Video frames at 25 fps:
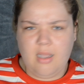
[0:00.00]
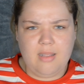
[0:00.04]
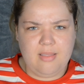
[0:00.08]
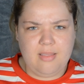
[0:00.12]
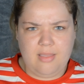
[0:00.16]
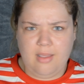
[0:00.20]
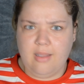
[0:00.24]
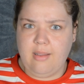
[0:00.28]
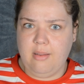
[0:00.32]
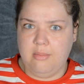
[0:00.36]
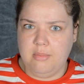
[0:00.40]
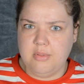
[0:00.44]
I
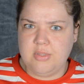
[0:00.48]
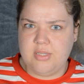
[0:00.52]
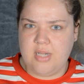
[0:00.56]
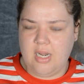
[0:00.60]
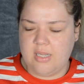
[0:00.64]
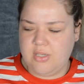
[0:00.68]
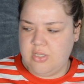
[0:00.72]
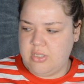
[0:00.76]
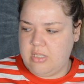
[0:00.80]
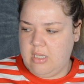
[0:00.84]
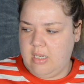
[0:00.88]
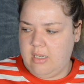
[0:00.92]
think it was
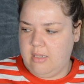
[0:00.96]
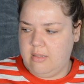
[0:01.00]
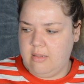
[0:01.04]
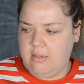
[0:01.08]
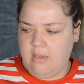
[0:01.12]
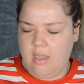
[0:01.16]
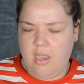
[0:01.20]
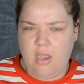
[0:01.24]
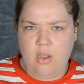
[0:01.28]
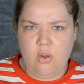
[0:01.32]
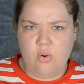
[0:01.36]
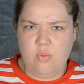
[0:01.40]
last year.
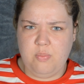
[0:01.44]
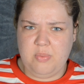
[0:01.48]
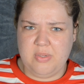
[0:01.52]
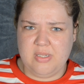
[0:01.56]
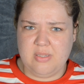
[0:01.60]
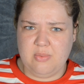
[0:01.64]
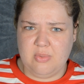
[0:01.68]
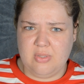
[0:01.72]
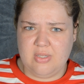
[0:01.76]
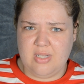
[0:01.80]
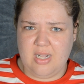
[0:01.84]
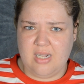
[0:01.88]
I hope
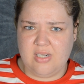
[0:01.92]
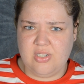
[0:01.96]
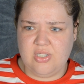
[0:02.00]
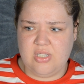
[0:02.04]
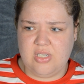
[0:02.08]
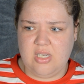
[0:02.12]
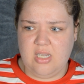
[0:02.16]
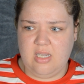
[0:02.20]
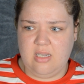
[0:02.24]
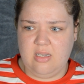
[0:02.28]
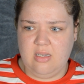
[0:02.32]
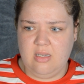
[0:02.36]
it was last
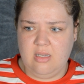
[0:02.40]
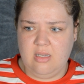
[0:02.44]
year.